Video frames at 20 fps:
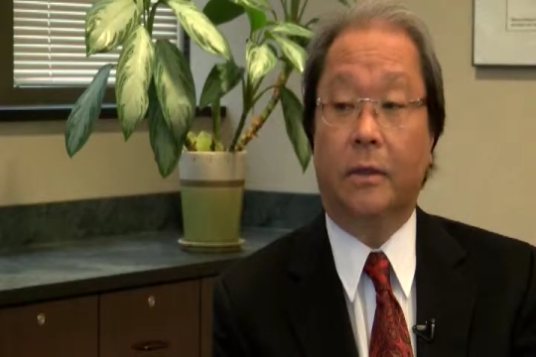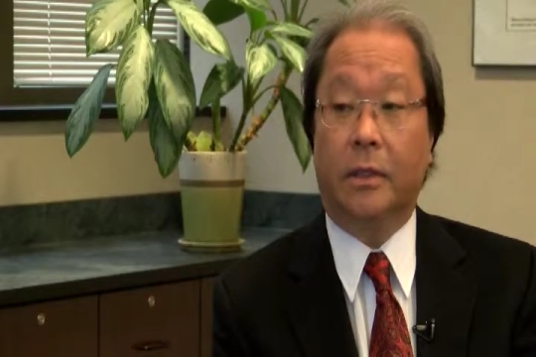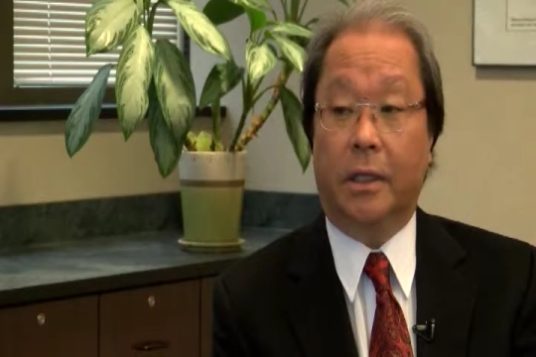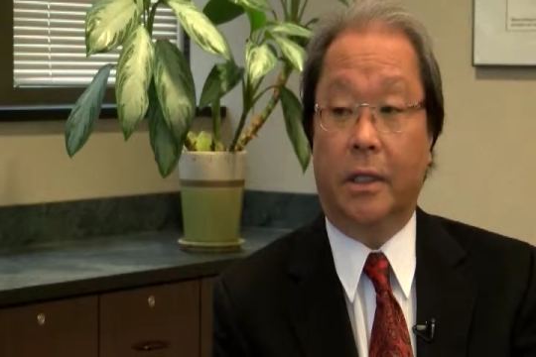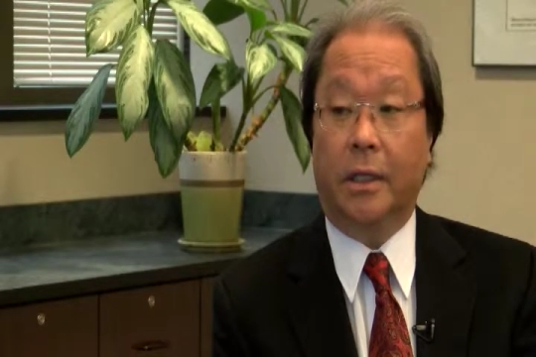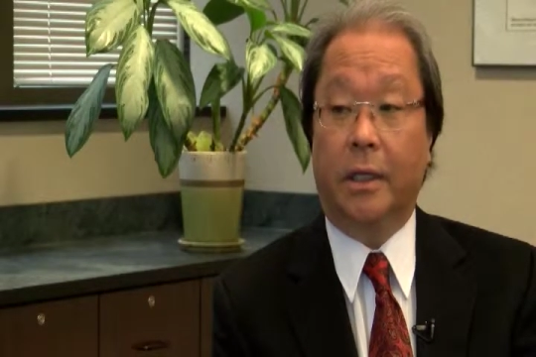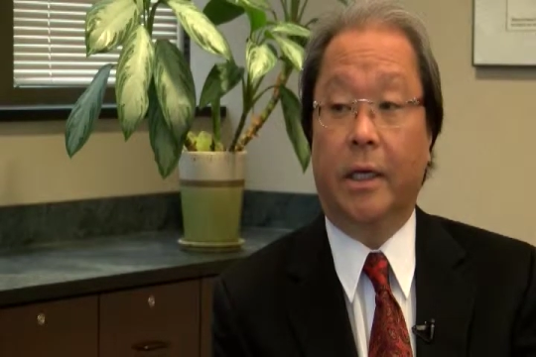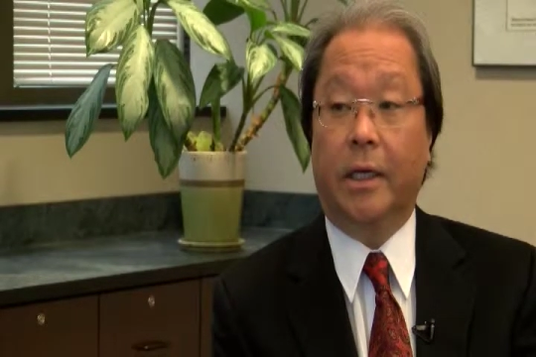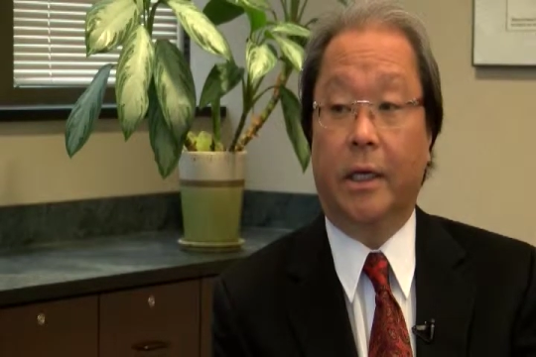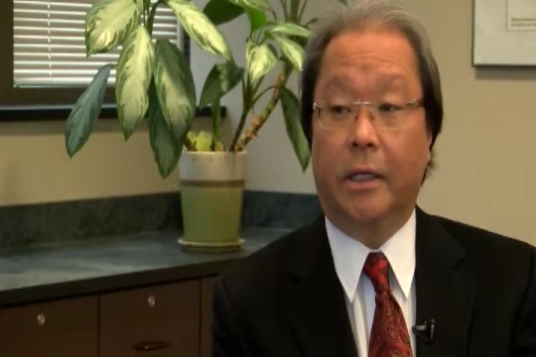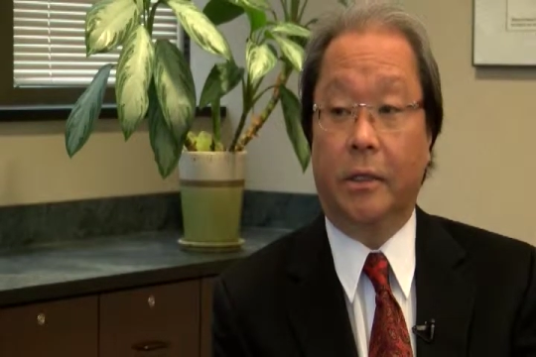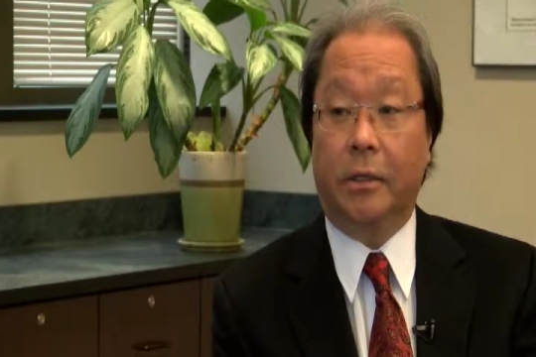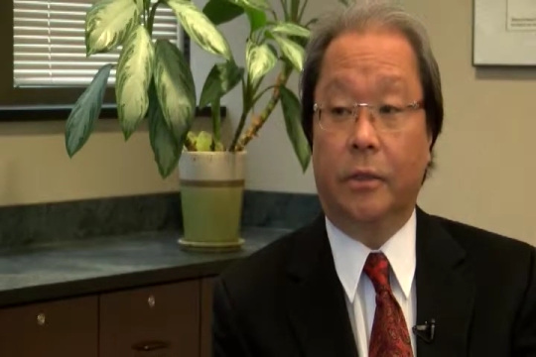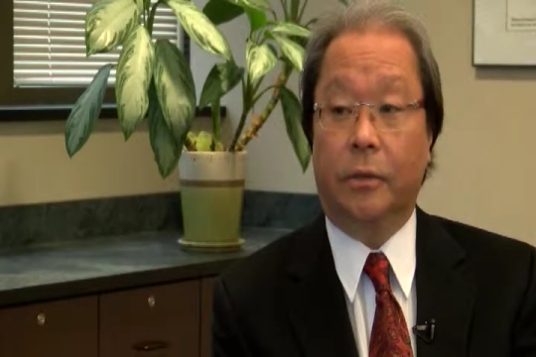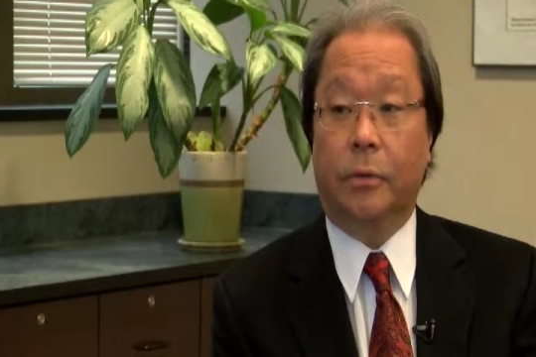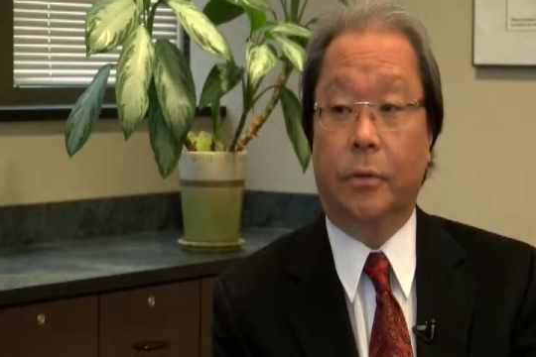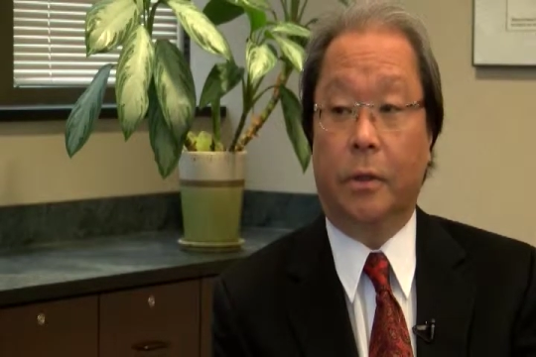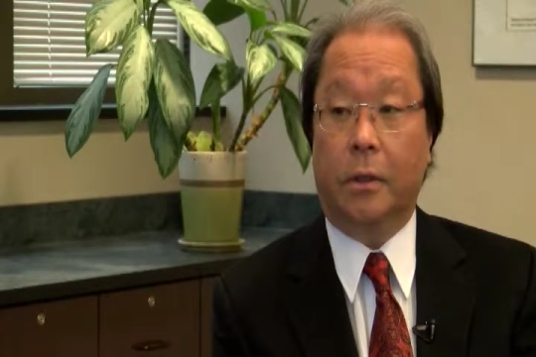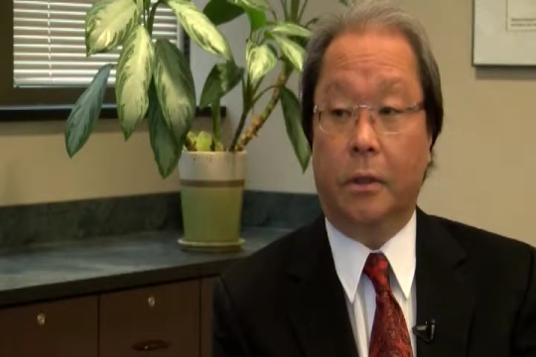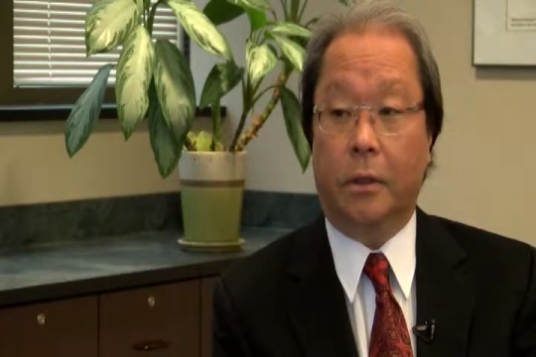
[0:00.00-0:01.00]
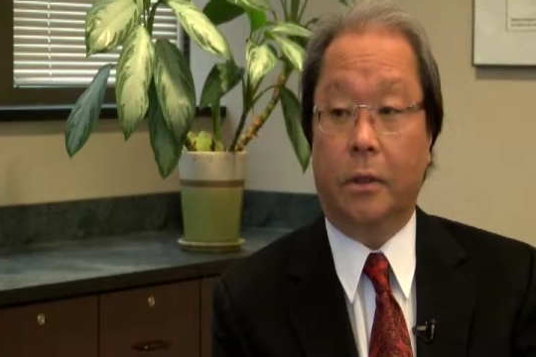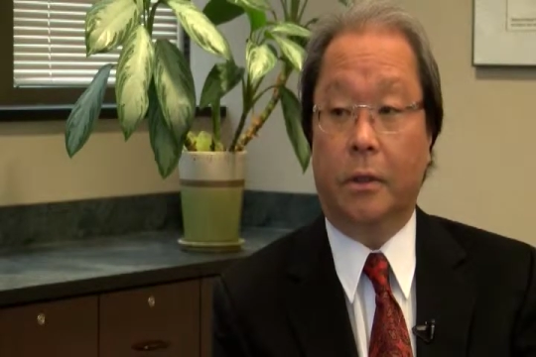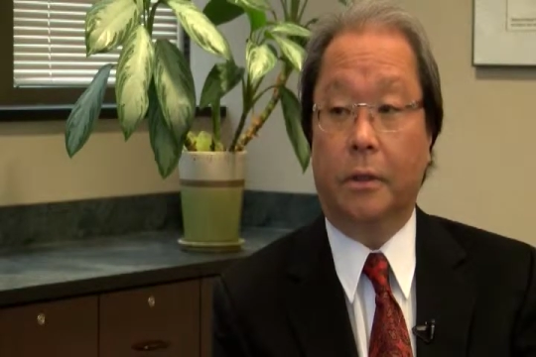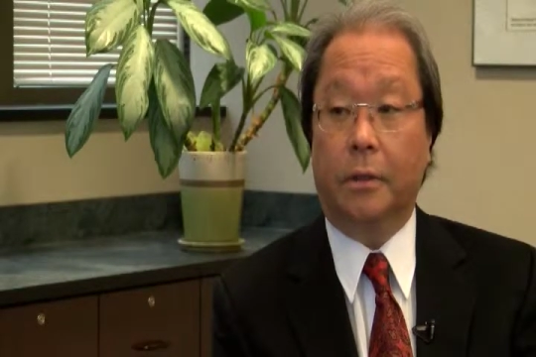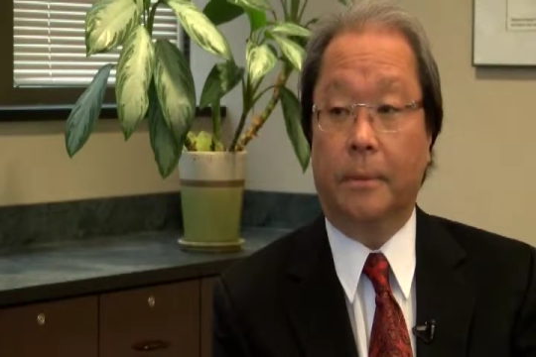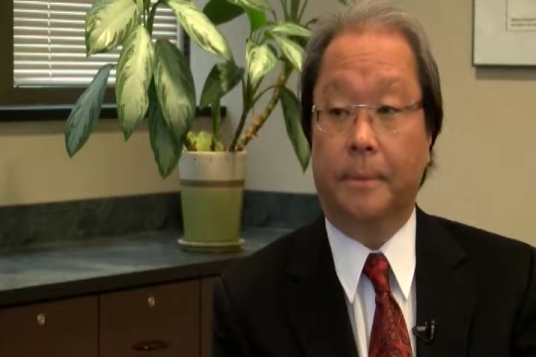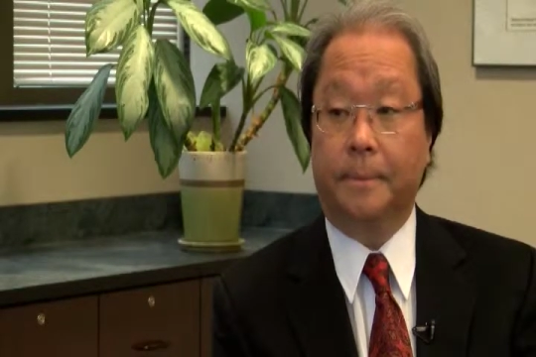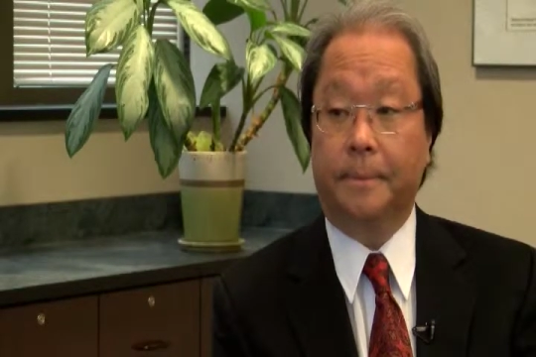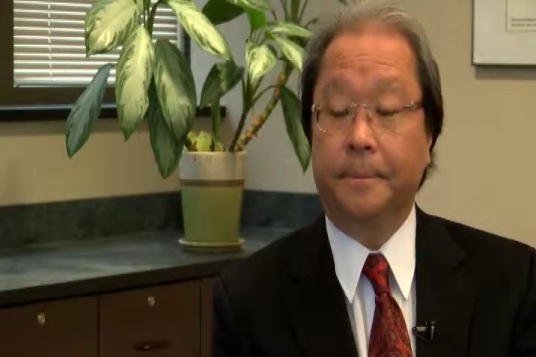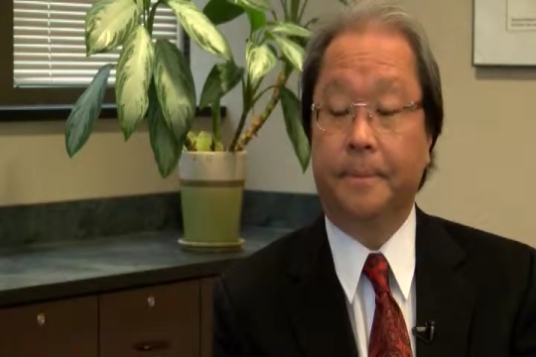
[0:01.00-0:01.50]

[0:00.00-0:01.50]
skin cancers will occur.